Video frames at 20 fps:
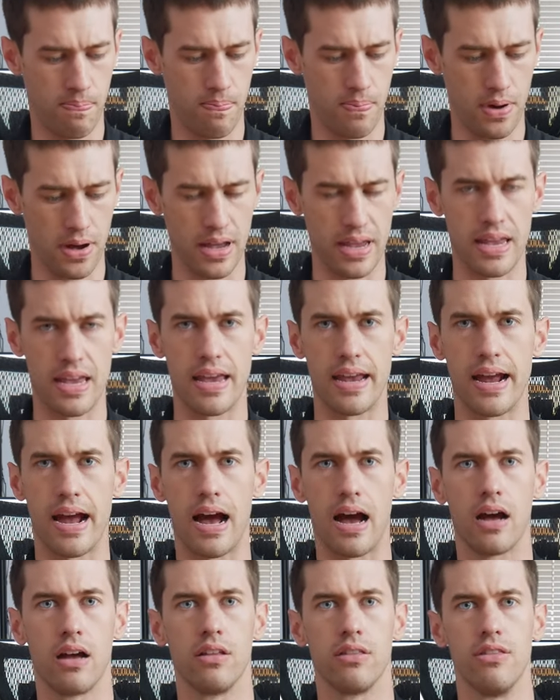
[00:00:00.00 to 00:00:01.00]
But
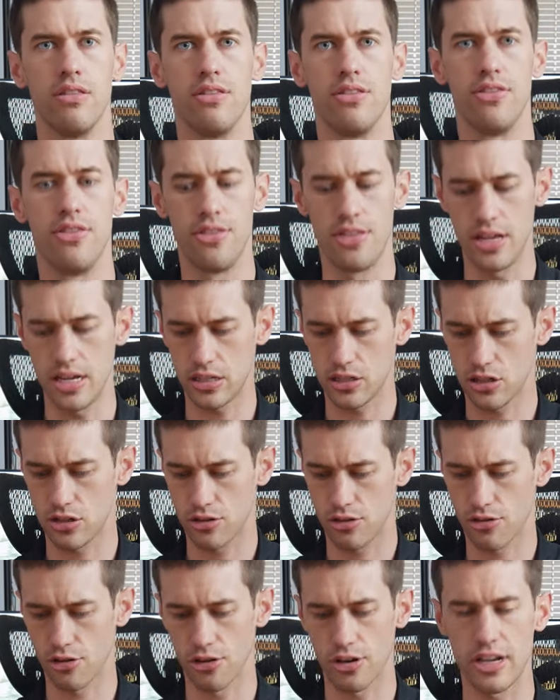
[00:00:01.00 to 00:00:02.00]
yeah, this
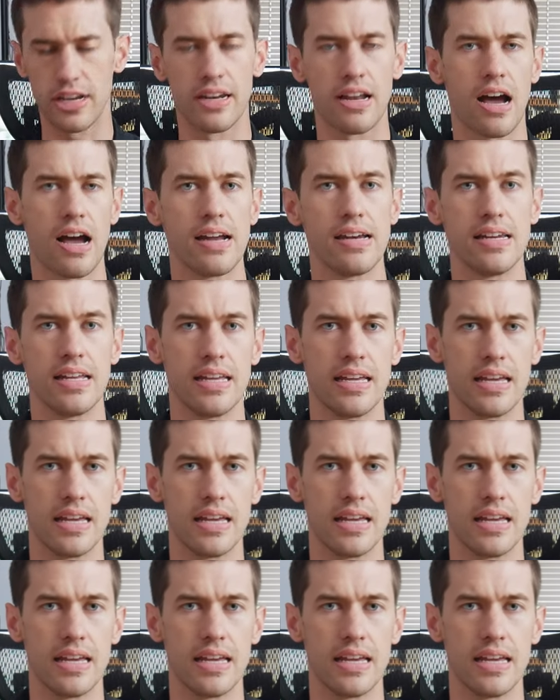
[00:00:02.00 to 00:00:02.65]
3090